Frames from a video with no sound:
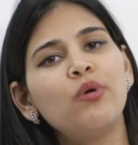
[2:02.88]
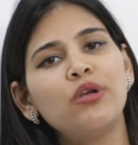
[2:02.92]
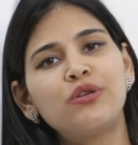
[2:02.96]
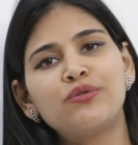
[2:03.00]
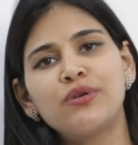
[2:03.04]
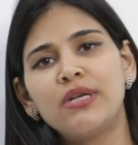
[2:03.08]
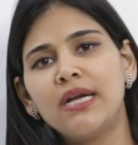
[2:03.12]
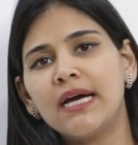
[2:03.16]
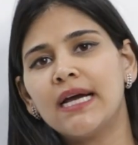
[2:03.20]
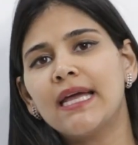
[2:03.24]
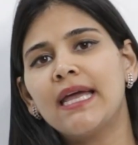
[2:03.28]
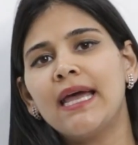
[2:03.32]
which
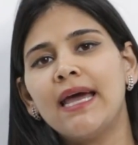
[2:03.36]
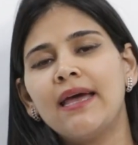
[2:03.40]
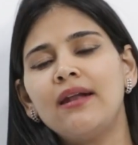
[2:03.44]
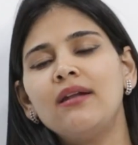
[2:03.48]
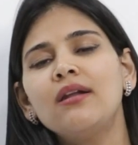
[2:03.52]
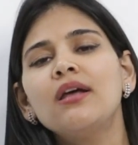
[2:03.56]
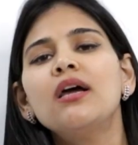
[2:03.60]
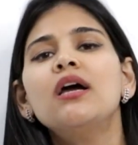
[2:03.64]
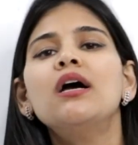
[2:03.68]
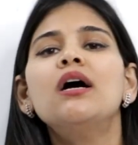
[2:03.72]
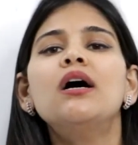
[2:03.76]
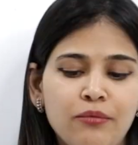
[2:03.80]
will
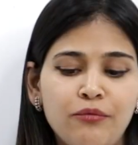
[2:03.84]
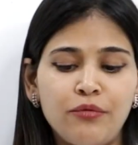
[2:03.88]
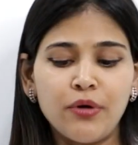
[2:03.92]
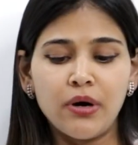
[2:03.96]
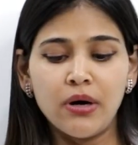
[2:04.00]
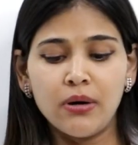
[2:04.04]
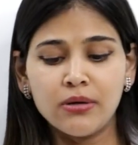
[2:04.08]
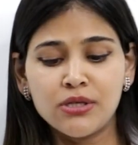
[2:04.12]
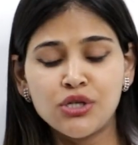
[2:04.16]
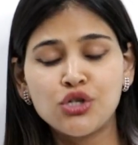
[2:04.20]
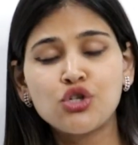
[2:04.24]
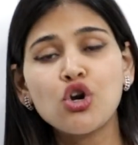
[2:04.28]
again
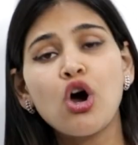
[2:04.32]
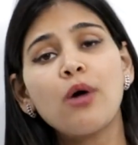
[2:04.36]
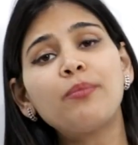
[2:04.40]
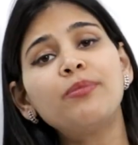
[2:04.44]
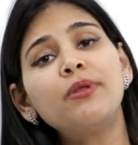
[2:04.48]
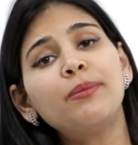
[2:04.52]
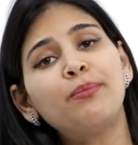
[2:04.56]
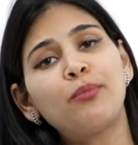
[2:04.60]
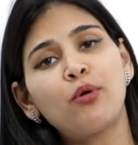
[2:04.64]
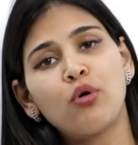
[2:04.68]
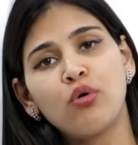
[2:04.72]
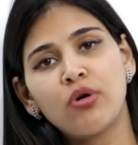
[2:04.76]
stop
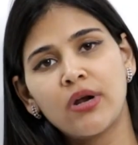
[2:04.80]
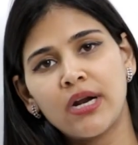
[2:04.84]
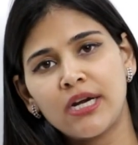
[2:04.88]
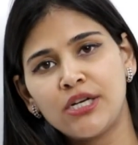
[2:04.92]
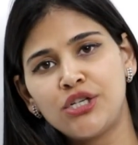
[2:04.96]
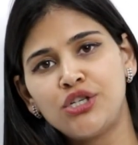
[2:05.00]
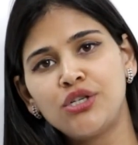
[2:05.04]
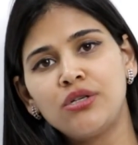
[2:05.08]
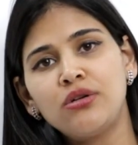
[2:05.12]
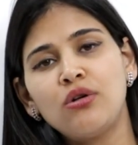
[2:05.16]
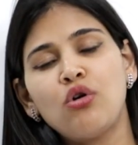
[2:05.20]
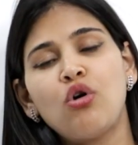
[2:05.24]
the
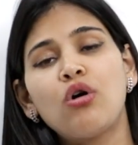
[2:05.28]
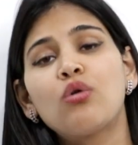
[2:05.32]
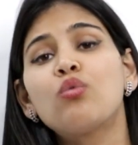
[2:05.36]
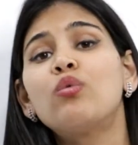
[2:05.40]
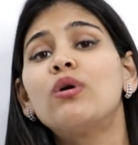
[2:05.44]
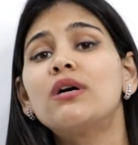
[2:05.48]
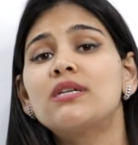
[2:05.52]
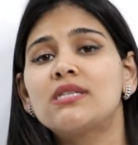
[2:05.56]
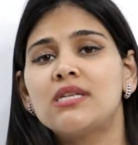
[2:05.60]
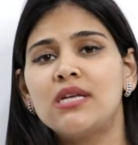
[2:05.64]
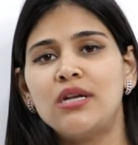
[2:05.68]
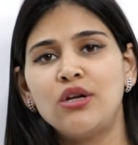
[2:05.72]
progression or
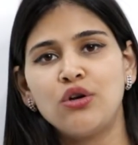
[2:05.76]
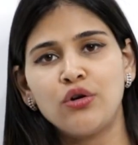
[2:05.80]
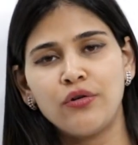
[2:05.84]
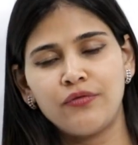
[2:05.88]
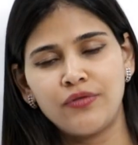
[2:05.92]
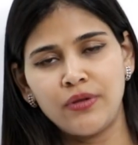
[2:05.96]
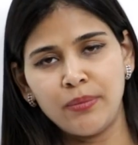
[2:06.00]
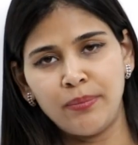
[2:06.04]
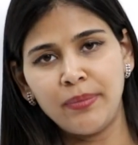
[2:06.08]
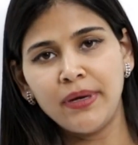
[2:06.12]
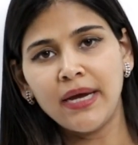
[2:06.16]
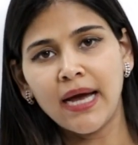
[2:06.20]
worsening
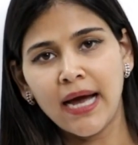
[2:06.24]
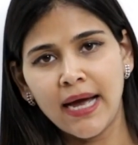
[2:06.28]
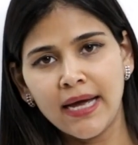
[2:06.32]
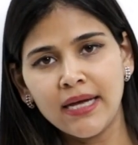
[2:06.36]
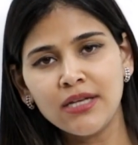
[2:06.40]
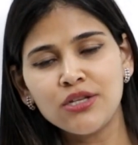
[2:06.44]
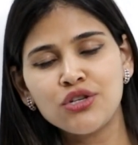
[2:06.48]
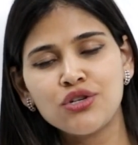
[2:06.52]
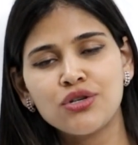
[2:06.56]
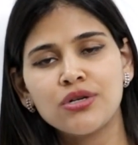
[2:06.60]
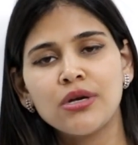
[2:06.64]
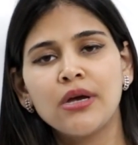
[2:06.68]
of the
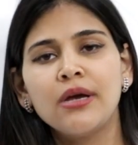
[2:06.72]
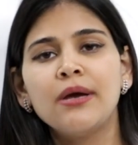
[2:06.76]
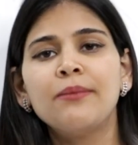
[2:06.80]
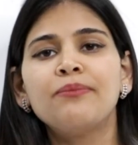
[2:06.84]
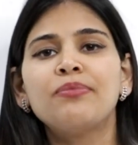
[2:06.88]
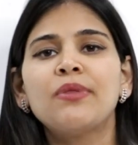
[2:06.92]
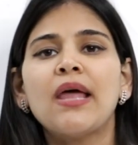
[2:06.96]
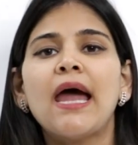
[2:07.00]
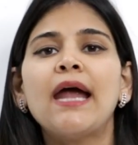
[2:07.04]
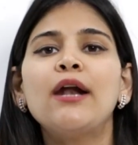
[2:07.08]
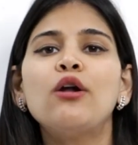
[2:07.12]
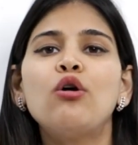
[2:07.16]
PIH,
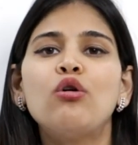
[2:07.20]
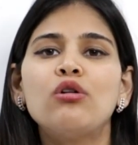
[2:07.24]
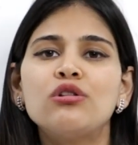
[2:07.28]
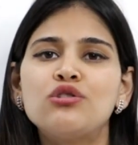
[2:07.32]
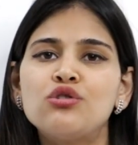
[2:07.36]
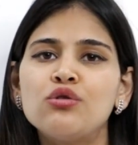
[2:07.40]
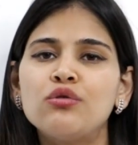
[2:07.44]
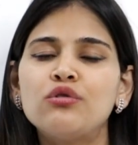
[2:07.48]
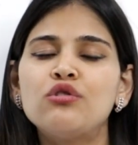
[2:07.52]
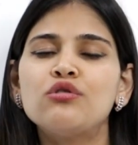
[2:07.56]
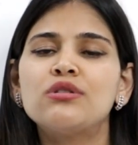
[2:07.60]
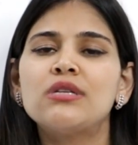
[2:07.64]
and
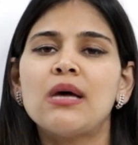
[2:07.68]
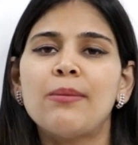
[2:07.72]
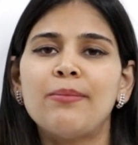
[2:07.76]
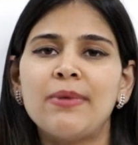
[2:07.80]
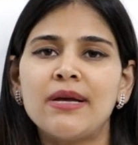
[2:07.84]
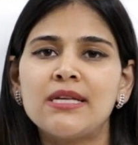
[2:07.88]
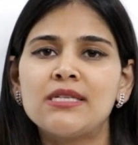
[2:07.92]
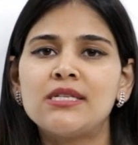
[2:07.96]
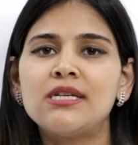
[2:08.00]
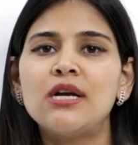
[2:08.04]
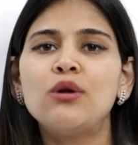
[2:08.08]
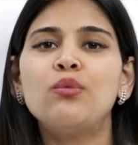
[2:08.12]
also to some
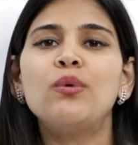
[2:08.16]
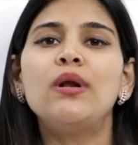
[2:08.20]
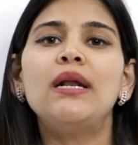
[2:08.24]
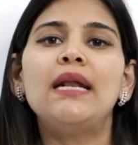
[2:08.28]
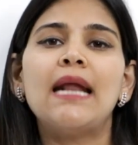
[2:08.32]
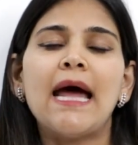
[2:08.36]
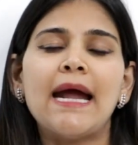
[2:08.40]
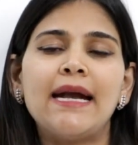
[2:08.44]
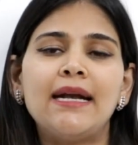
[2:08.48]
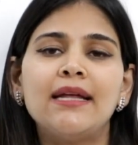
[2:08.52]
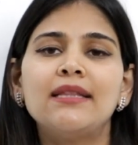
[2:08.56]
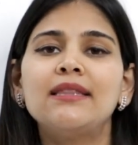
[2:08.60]
extent will
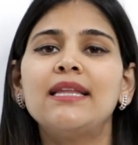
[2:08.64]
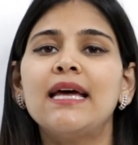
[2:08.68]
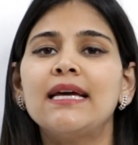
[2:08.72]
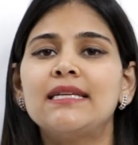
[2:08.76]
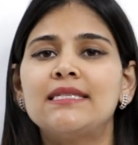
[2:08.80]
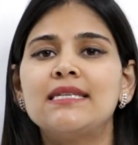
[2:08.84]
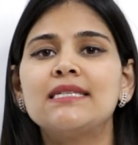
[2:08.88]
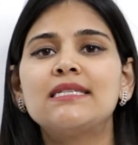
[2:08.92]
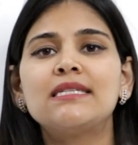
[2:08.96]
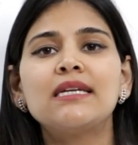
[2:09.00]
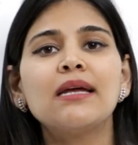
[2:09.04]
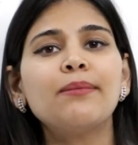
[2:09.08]
lighten the
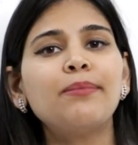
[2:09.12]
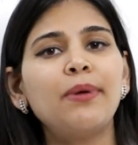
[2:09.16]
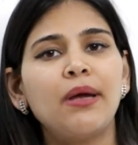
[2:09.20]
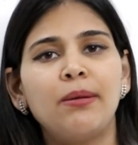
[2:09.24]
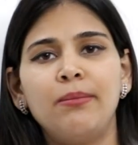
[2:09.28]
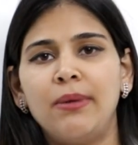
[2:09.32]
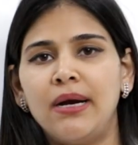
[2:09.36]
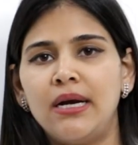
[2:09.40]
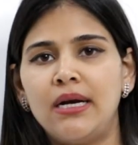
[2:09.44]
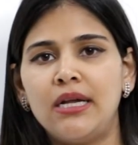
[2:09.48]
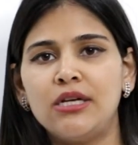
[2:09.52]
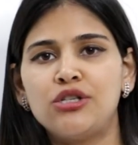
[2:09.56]
existing
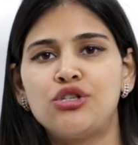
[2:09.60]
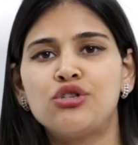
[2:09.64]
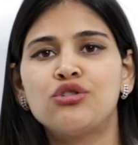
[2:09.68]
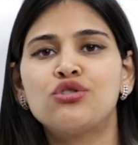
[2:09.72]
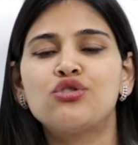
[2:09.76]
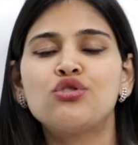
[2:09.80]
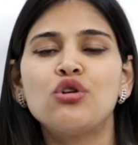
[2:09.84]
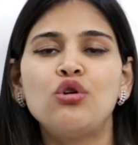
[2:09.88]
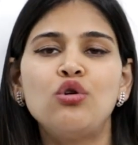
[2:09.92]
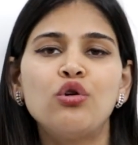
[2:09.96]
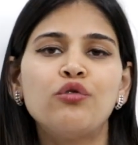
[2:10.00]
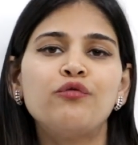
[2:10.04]
pigmentation.
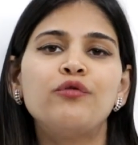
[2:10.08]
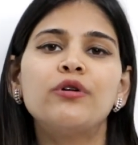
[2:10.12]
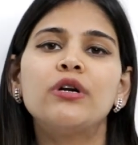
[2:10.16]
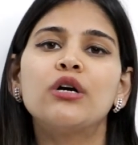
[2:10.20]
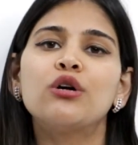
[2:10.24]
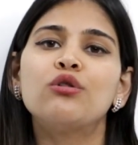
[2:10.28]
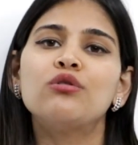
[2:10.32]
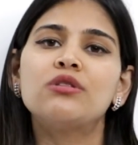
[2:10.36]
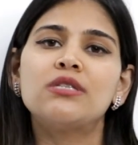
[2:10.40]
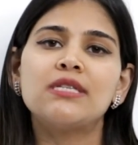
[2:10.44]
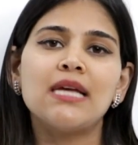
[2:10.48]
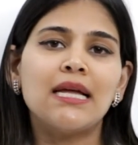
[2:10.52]
So look for a
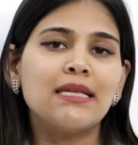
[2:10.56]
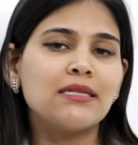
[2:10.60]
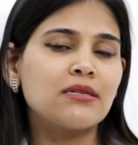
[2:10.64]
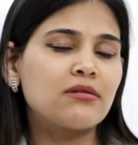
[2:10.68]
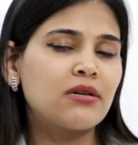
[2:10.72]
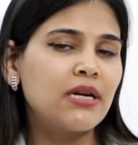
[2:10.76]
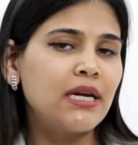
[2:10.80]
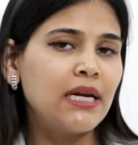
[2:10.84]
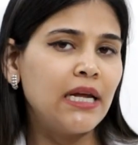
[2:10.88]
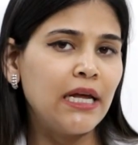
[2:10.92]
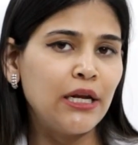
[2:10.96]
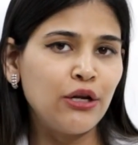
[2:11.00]
good
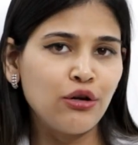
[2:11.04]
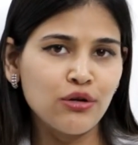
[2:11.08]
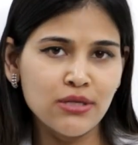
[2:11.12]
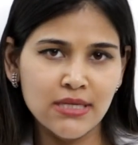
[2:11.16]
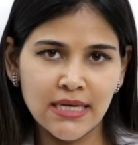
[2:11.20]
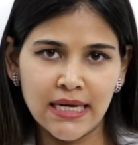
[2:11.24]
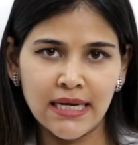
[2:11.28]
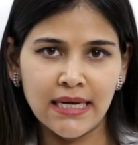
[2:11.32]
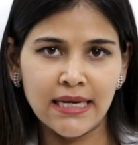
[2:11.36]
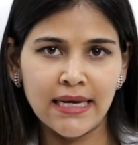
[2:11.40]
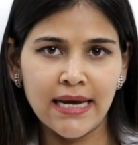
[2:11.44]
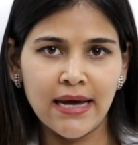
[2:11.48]
sunscreen in your
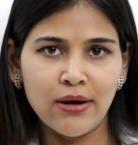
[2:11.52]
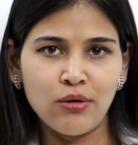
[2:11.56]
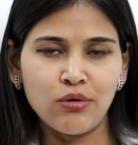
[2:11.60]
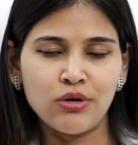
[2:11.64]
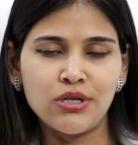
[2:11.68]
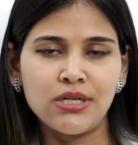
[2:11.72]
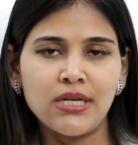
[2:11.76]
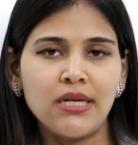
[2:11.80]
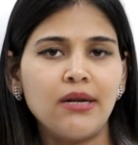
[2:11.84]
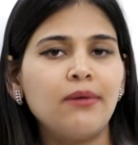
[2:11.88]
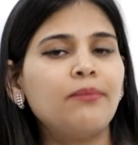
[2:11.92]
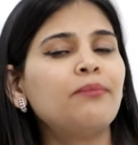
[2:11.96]
skincare
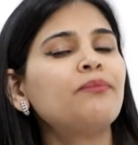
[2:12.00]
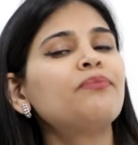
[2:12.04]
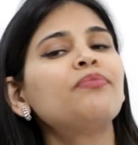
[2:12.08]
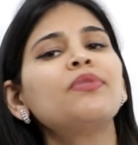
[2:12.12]
routine.